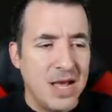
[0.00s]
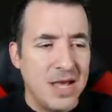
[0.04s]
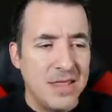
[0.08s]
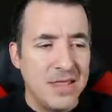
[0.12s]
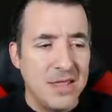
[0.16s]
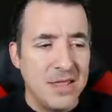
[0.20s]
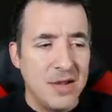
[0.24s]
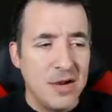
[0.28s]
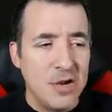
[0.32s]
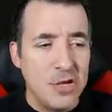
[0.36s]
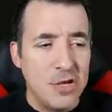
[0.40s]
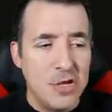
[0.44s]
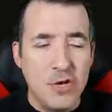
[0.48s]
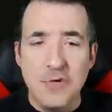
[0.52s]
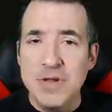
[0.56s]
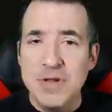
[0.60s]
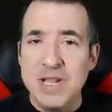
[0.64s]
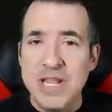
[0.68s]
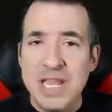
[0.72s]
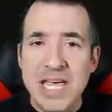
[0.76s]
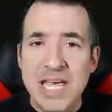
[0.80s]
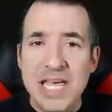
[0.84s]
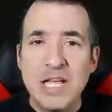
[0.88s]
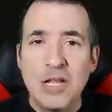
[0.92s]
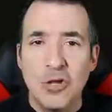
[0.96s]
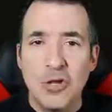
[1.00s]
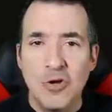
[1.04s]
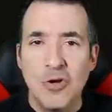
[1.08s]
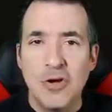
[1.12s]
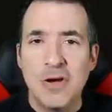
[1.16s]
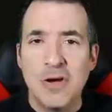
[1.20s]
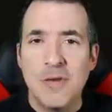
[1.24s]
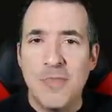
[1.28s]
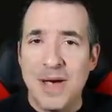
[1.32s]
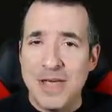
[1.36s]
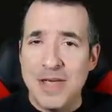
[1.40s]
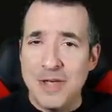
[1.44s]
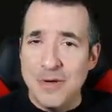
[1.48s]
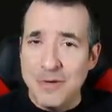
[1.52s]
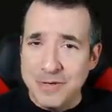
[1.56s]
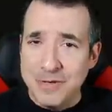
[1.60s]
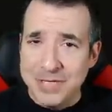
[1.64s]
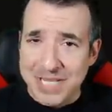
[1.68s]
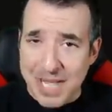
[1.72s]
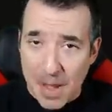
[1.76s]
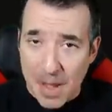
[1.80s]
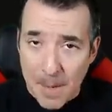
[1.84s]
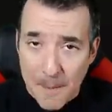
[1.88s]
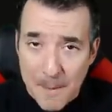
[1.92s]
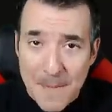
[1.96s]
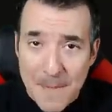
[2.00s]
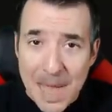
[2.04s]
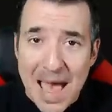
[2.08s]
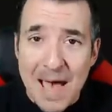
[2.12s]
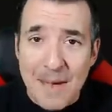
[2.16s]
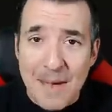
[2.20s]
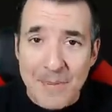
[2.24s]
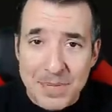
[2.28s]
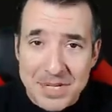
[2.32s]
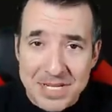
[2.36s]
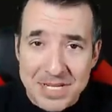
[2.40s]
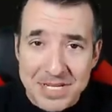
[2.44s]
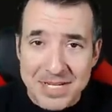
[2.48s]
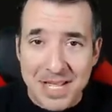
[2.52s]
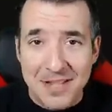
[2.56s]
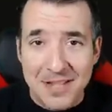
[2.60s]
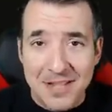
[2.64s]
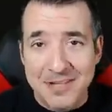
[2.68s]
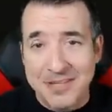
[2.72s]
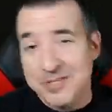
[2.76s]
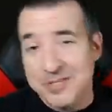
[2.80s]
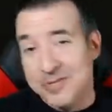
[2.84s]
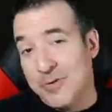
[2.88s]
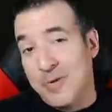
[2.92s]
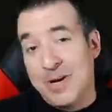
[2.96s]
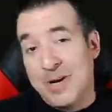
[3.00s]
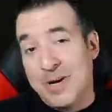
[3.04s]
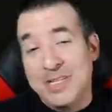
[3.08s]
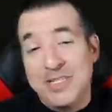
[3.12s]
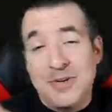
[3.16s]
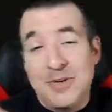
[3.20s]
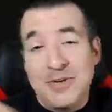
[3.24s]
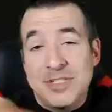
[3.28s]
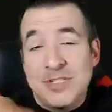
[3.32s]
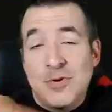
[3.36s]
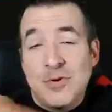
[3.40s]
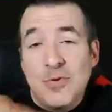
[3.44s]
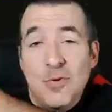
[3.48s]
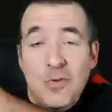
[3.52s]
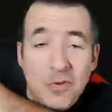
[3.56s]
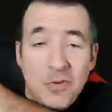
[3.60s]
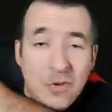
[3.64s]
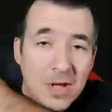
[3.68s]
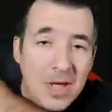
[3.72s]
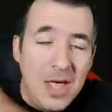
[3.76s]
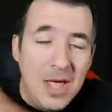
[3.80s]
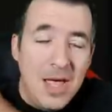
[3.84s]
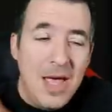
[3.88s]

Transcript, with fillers: their unique look by using a map to tell a story. So it's cool.